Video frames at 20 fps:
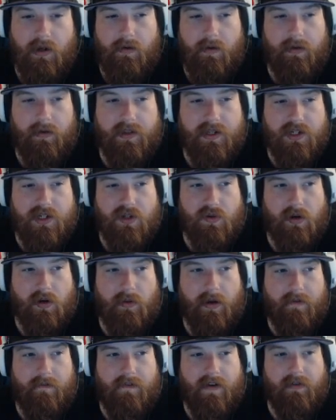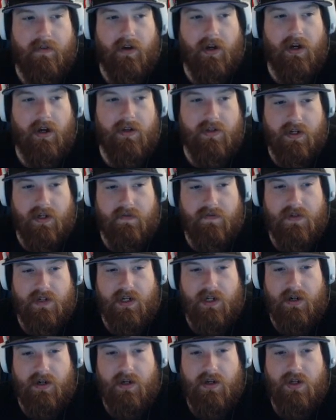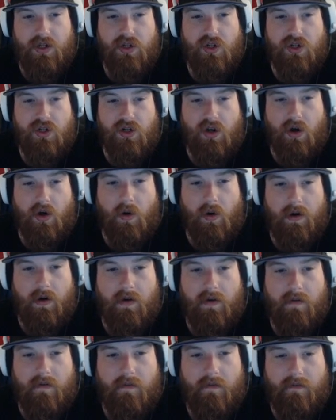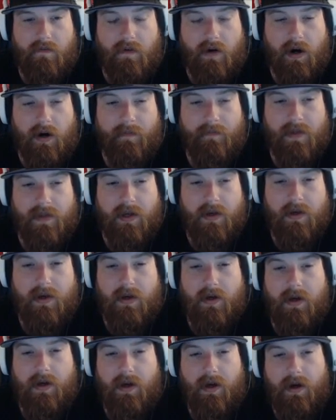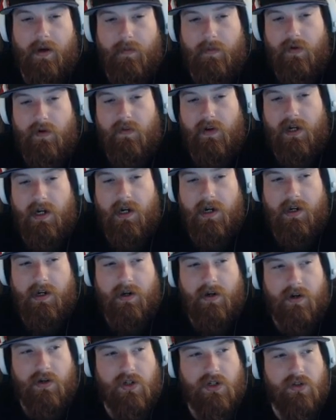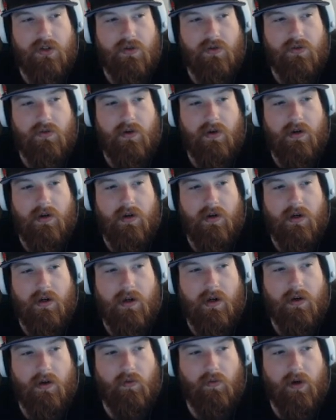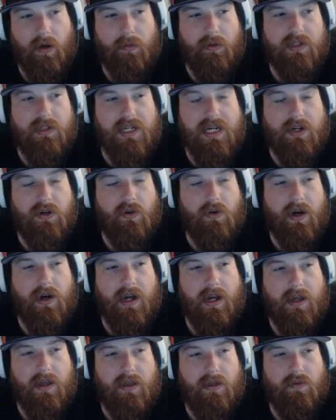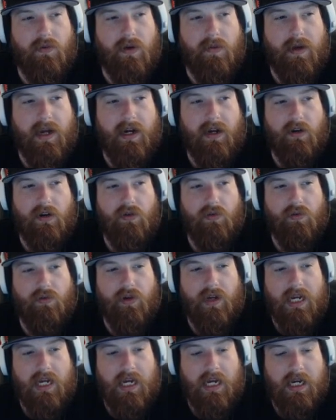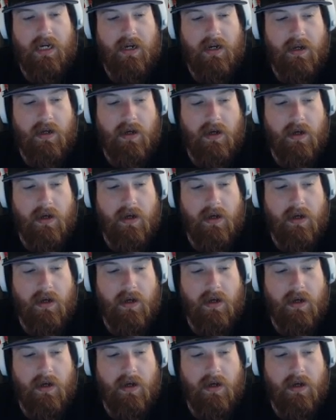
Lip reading: This is one of my favorite cards that I've seen so far. Moving on here to Rebel Decoy, 3 mana green